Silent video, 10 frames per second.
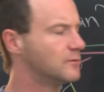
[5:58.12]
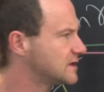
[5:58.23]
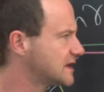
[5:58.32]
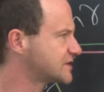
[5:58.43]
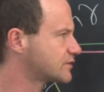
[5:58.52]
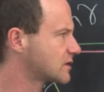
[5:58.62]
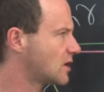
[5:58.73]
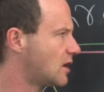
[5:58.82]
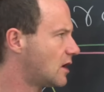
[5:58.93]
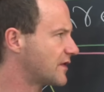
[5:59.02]
But let's
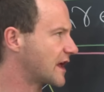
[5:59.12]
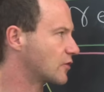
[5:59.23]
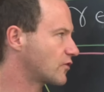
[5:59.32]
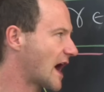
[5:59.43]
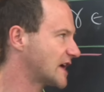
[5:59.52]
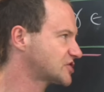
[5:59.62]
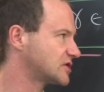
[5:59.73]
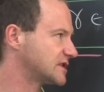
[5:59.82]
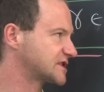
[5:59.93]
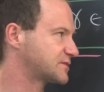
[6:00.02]
recall that a
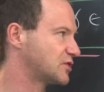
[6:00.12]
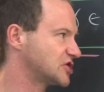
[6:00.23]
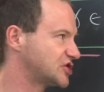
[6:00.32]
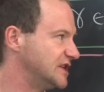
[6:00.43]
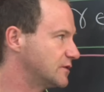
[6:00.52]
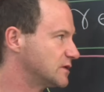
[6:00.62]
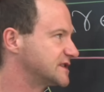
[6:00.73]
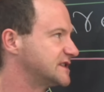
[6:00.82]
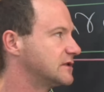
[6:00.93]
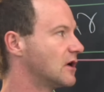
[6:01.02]
rational expression
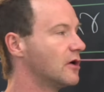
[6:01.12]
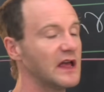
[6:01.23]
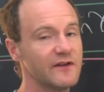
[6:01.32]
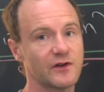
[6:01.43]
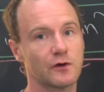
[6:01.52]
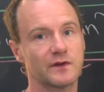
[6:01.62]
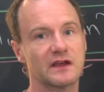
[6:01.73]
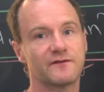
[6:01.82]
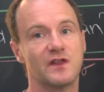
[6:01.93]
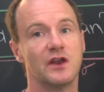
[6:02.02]
equals zero if and only
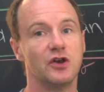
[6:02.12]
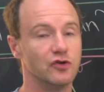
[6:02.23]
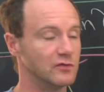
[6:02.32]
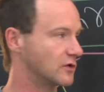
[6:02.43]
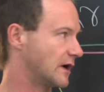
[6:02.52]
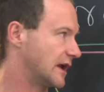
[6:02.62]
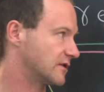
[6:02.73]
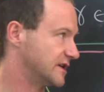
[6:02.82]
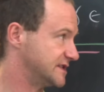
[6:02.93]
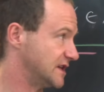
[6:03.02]
if the
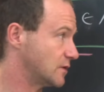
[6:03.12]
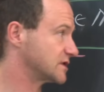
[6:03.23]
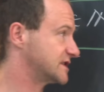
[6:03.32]
numerator is equal